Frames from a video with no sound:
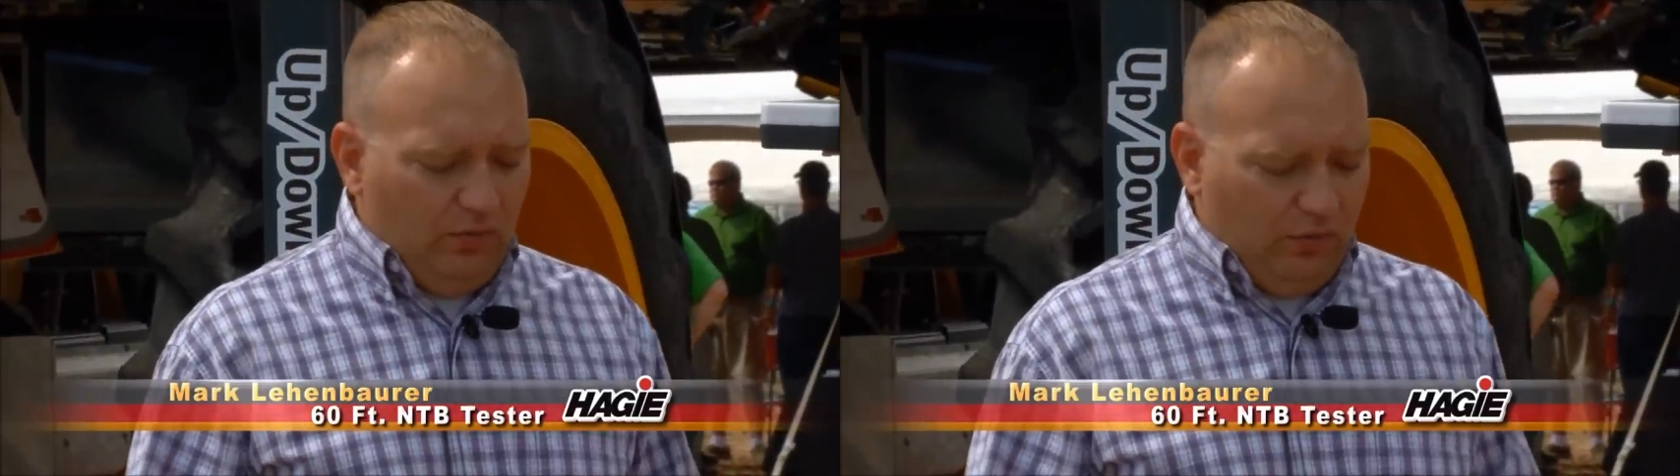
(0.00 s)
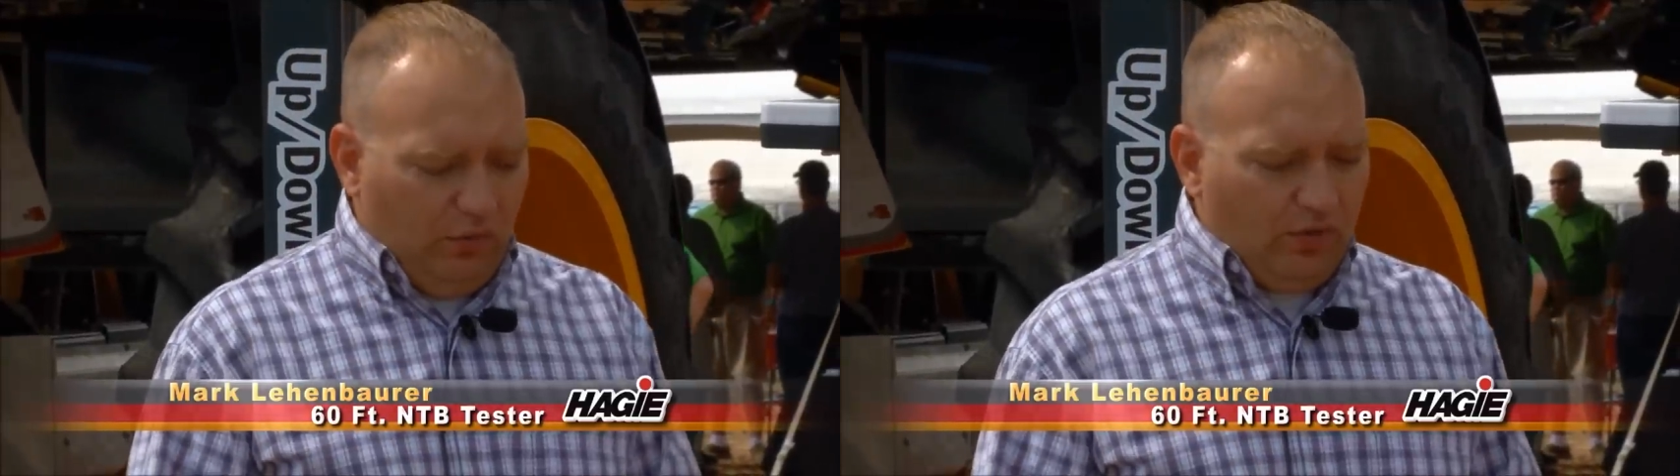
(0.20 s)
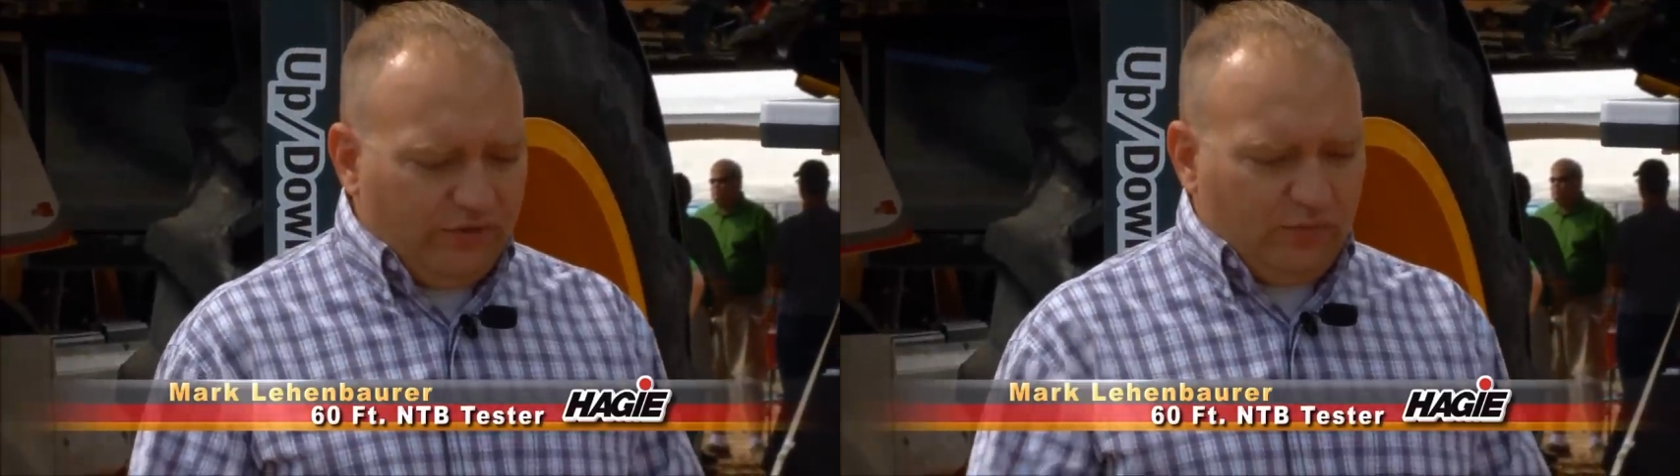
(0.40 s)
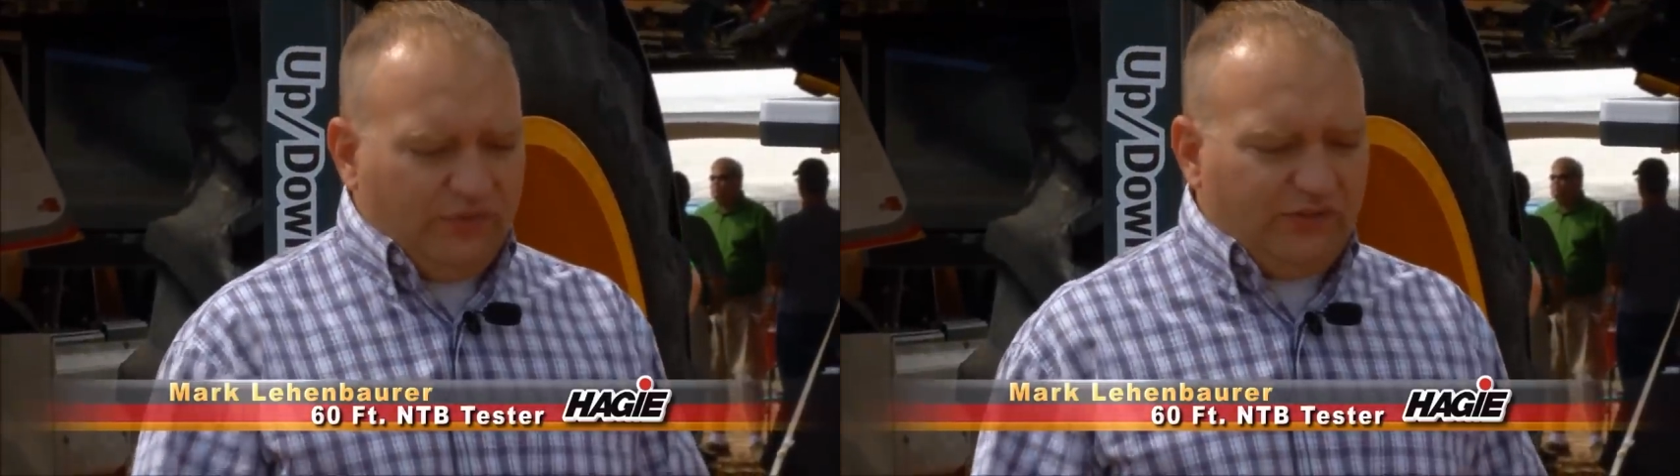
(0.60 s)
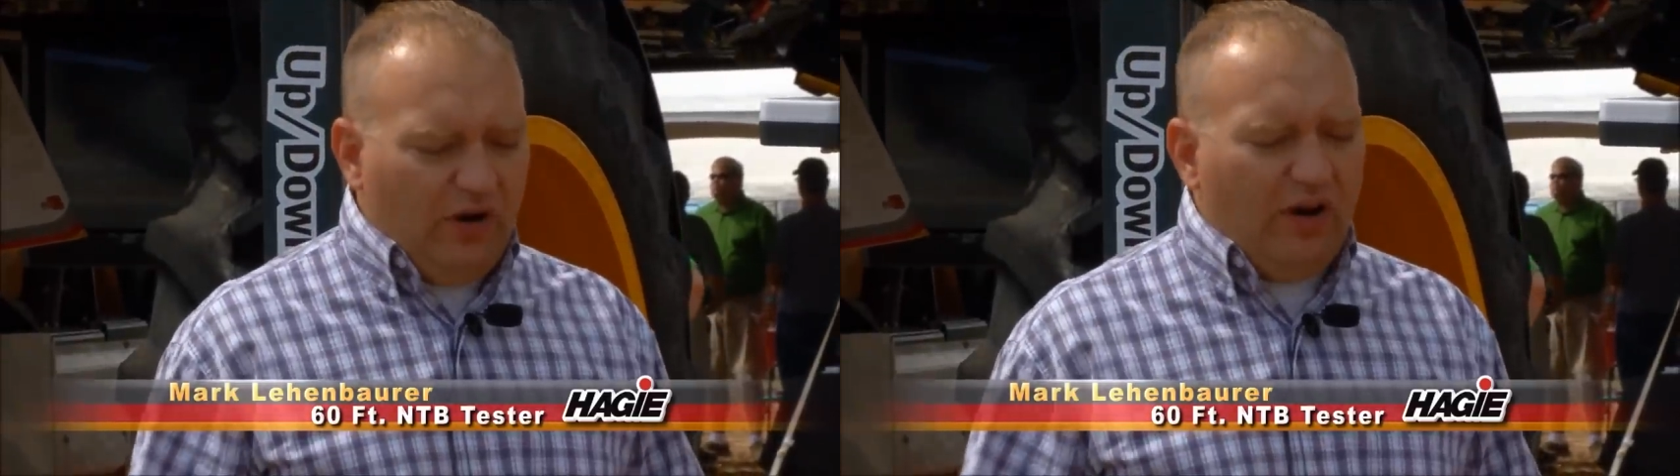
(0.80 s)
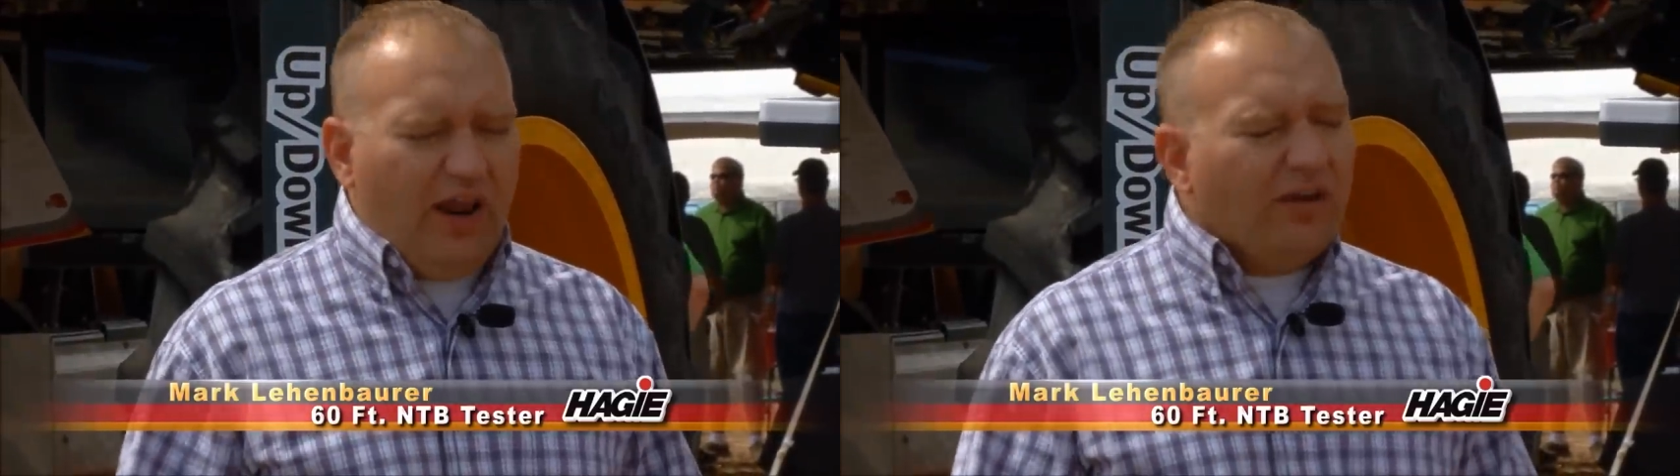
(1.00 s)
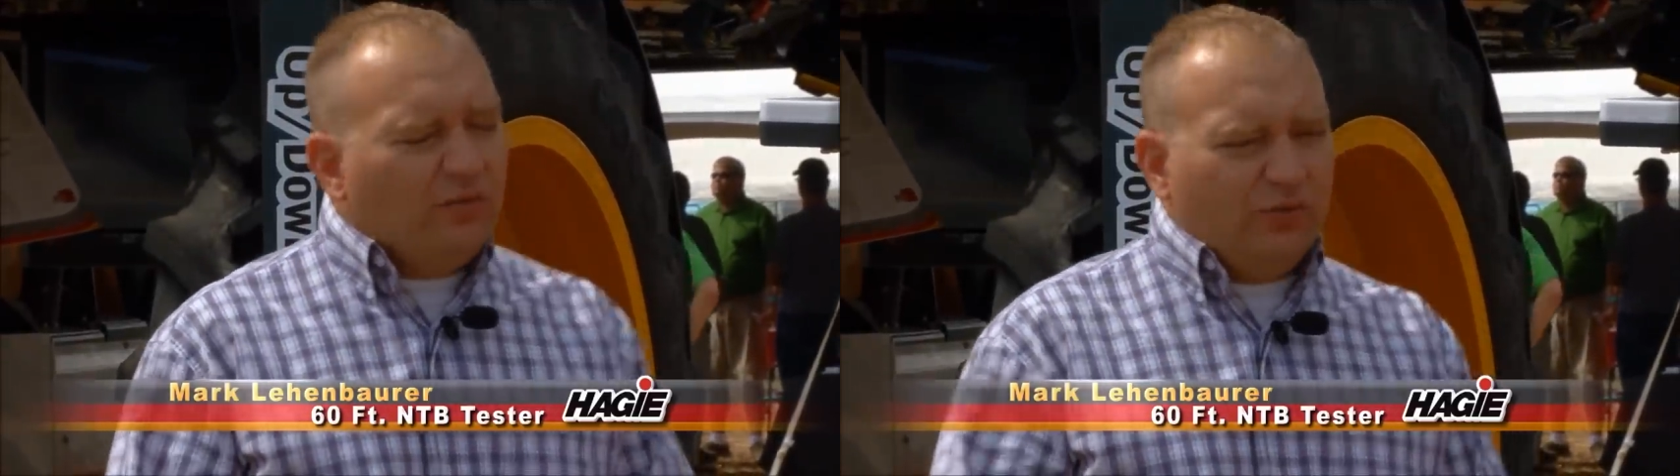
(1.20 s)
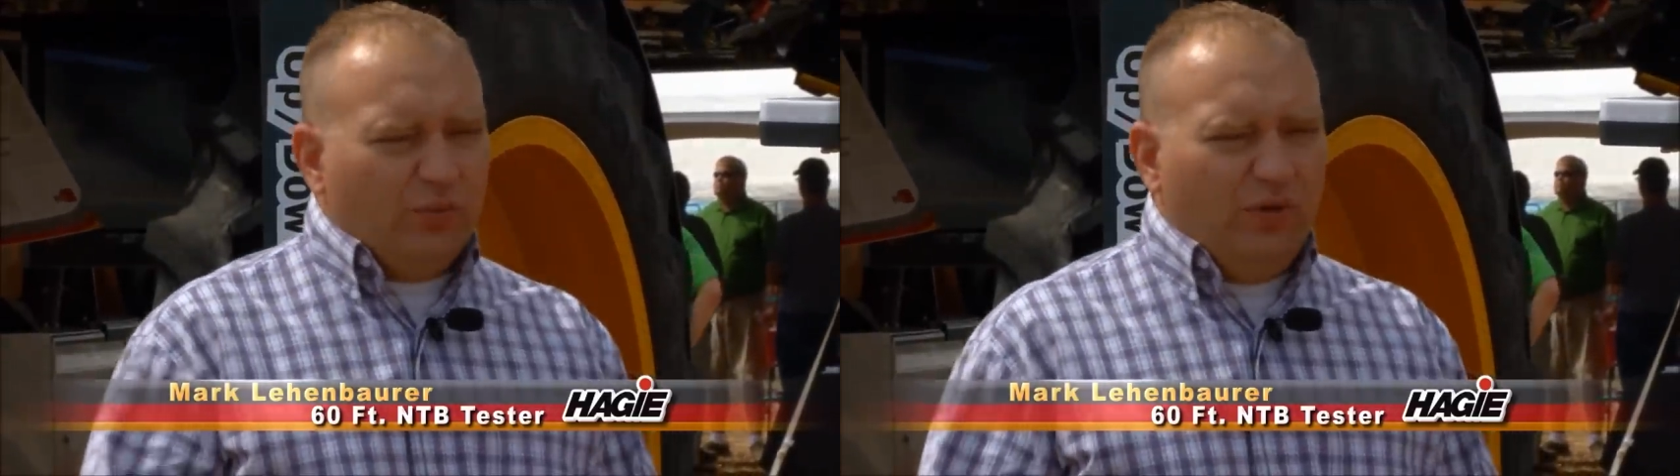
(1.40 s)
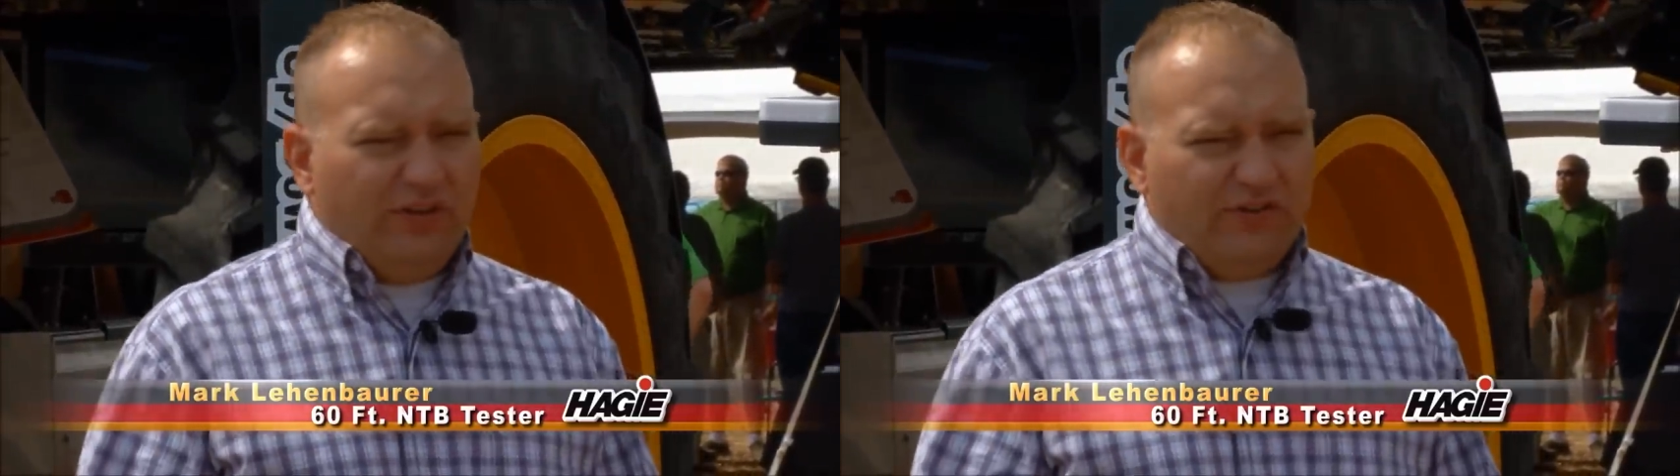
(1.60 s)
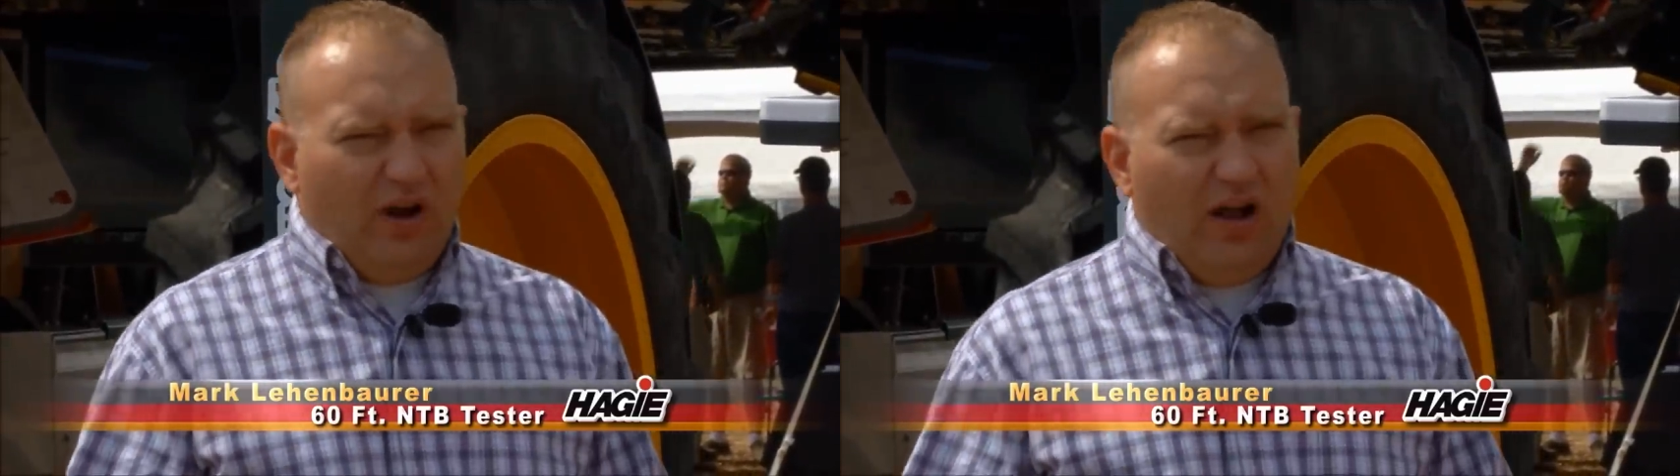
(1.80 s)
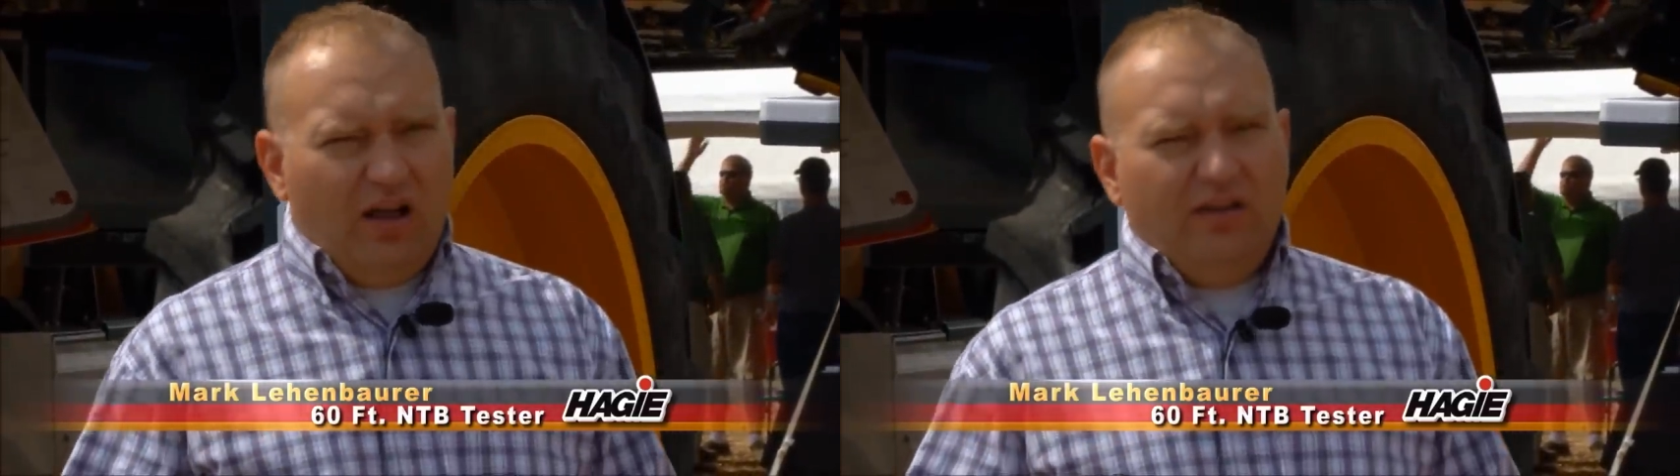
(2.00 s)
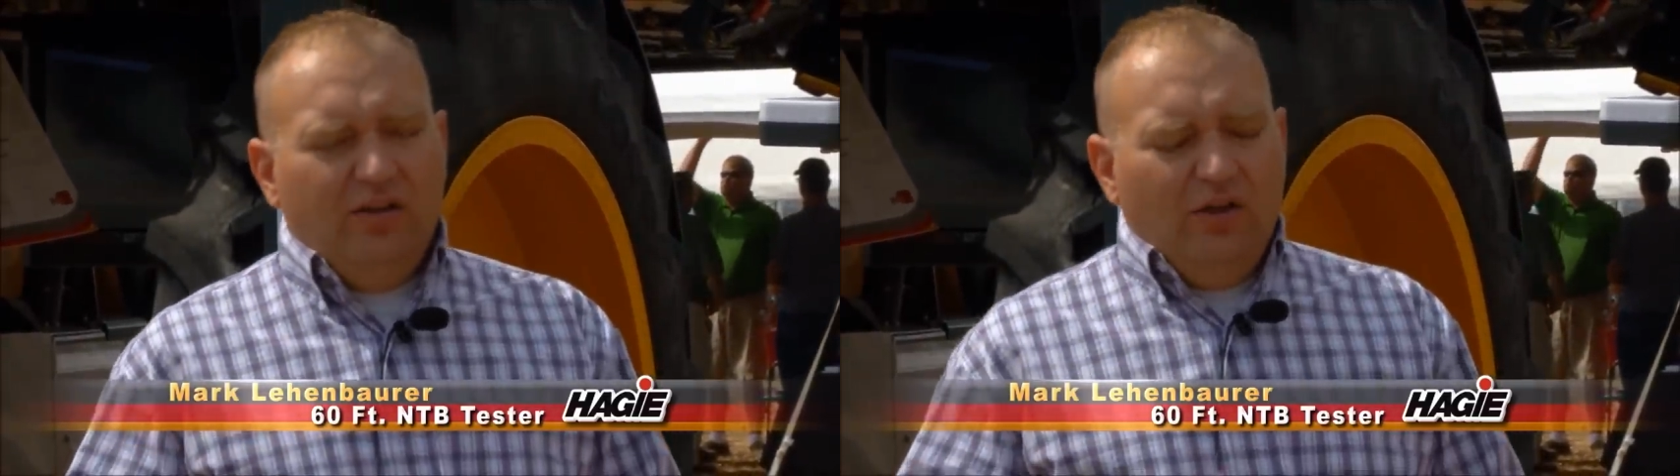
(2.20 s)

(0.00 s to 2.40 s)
of course, we started out, it was really dry